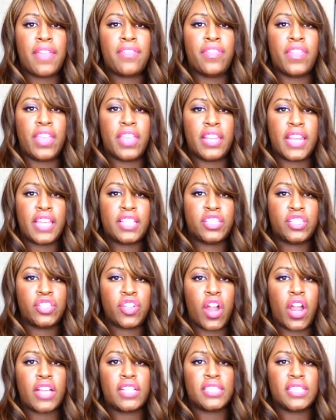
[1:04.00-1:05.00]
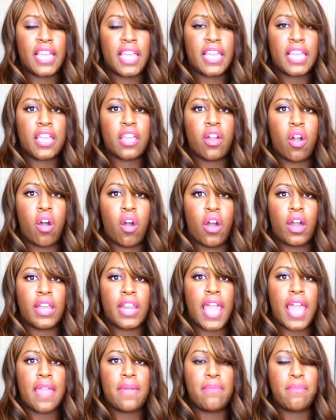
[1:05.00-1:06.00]
and then they start taking
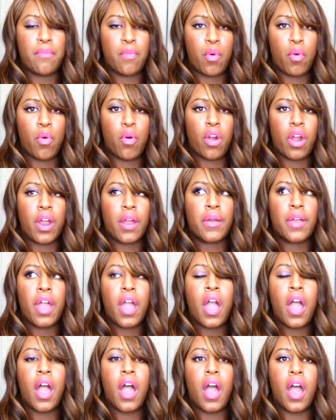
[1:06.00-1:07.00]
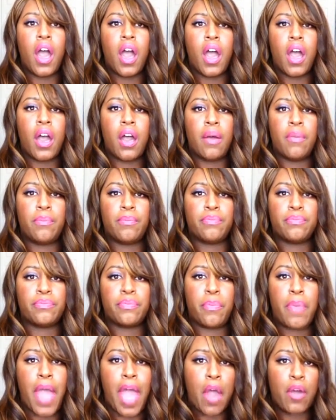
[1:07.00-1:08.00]
on a more
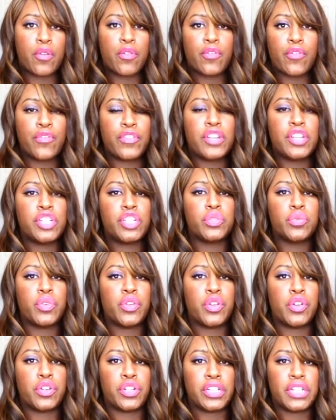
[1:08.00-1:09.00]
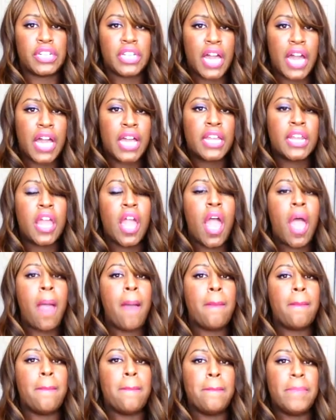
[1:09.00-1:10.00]
powder finish when you're done,
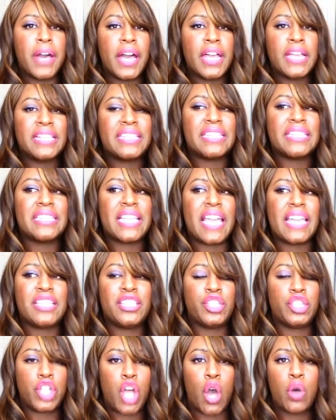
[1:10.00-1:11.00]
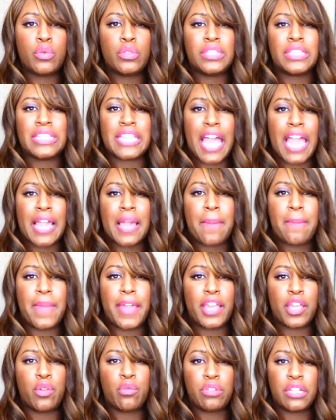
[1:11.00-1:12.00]
but they don't like
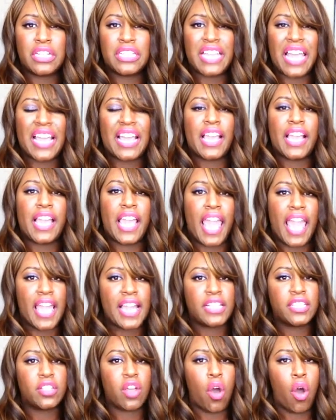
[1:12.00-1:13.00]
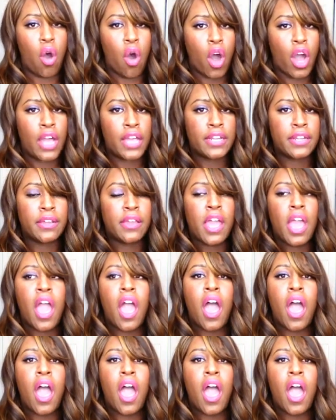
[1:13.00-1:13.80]
make you look like caked on.